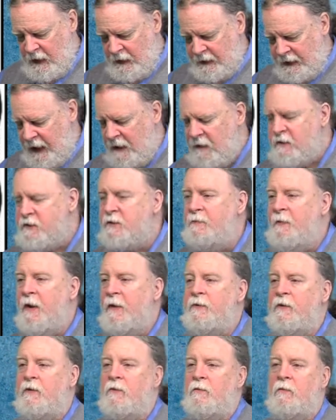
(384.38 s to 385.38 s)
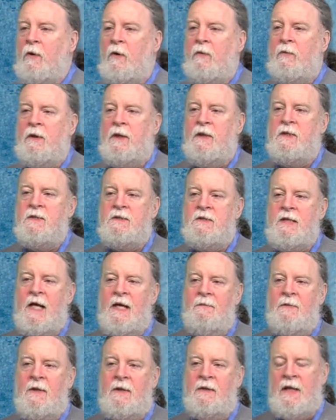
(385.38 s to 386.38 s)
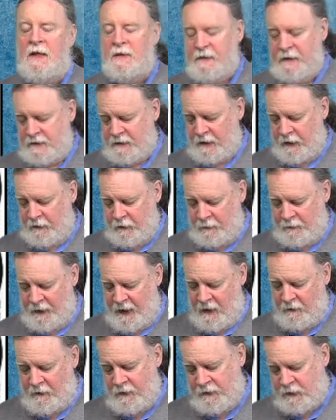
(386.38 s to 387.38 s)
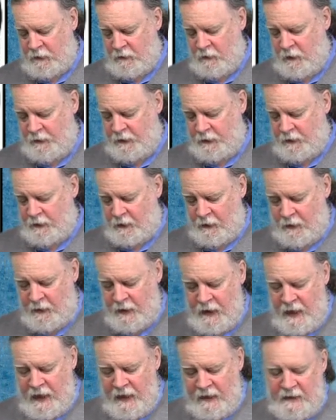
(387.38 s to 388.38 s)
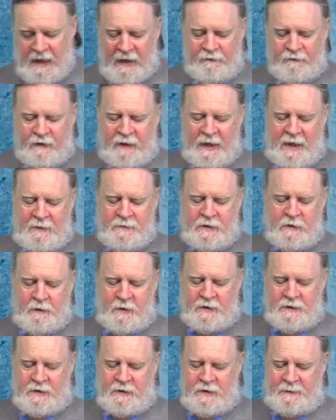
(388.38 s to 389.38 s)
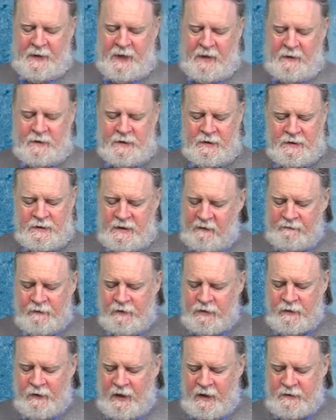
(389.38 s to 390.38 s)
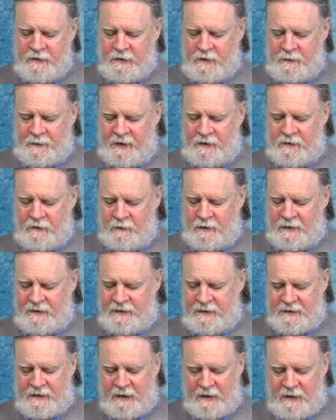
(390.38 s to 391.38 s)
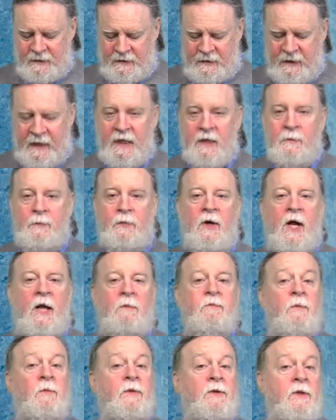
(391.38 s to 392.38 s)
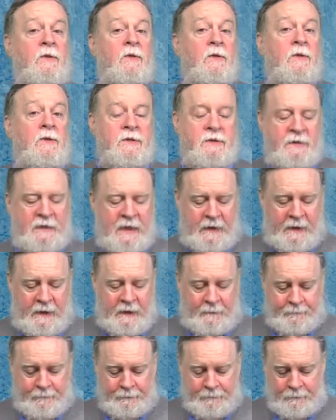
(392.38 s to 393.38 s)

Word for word: Kaitlyn's mother wrote in a statement that these other parents, quoting her, never came to us as parents, never tried to speak to us and tell us they had a problem with the girls dating.